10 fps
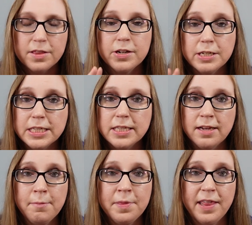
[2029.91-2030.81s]
There is
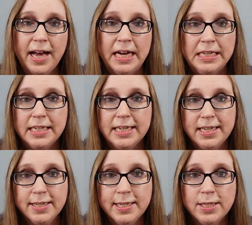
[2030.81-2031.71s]
some that
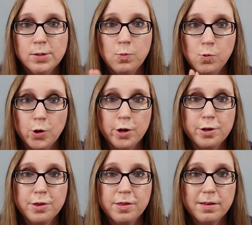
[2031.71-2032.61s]
is
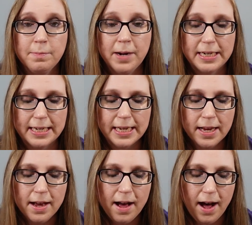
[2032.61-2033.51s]
worth money.
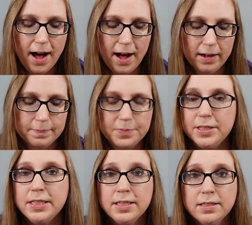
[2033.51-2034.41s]
Um,
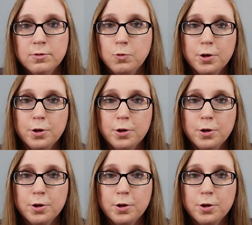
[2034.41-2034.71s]
this isn't